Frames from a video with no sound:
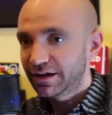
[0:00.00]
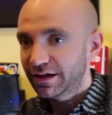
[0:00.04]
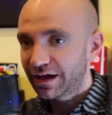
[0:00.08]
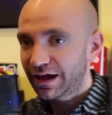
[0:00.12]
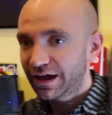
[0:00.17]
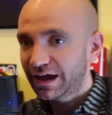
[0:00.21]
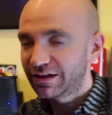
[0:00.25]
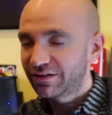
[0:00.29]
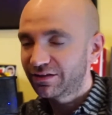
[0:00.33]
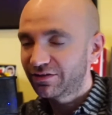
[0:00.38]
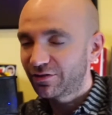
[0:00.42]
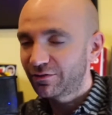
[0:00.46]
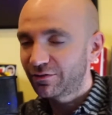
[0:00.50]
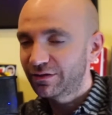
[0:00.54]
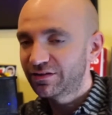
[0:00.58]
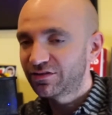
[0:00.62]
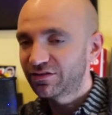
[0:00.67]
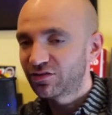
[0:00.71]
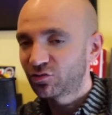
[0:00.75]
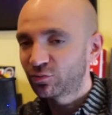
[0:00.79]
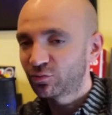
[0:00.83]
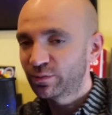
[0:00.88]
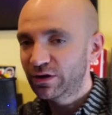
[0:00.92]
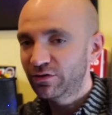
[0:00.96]
And so it's
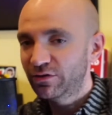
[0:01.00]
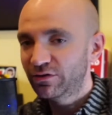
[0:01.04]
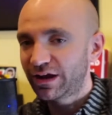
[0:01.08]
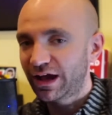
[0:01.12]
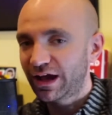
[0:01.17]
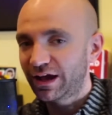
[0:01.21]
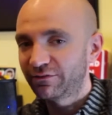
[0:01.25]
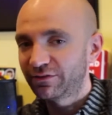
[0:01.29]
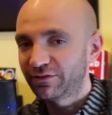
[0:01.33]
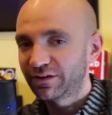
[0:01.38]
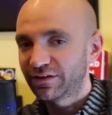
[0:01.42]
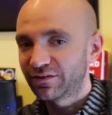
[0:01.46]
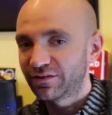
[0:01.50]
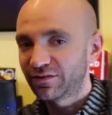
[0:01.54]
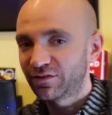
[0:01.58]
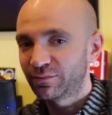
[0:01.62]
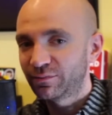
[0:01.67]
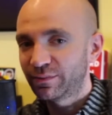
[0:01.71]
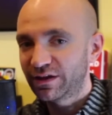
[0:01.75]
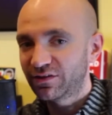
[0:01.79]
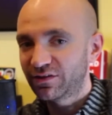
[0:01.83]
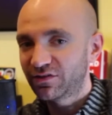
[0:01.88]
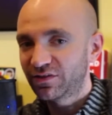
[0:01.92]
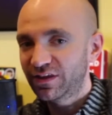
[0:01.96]
this weird
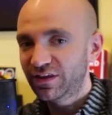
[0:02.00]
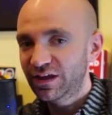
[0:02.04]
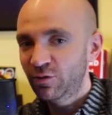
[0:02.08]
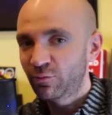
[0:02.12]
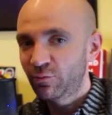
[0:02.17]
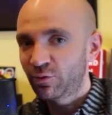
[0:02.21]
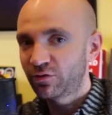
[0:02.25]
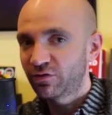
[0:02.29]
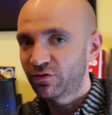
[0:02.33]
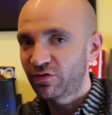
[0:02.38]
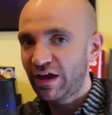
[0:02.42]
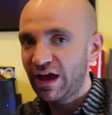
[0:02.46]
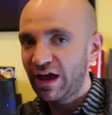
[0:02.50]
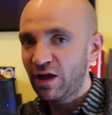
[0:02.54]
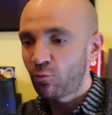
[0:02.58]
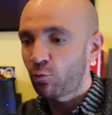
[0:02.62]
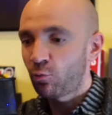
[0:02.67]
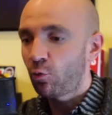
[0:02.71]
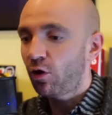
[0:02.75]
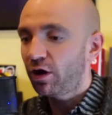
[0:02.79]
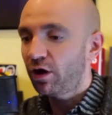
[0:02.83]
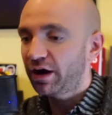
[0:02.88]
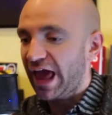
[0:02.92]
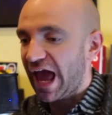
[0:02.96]
evidence-based thing where they
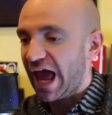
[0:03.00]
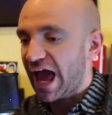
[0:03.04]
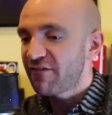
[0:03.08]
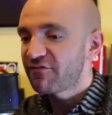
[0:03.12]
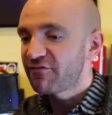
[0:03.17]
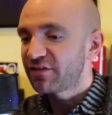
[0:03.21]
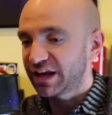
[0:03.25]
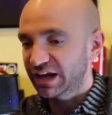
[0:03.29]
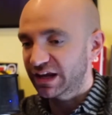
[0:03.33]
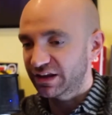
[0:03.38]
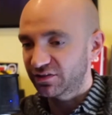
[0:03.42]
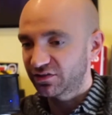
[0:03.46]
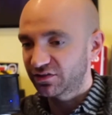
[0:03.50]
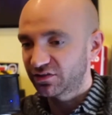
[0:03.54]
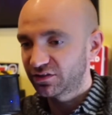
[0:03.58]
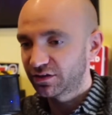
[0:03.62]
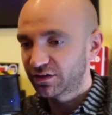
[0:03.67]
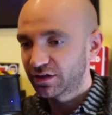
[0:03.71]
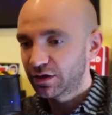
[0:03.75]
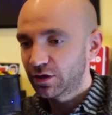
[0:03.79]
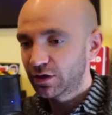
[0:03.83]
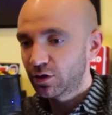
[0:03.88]
want evidence,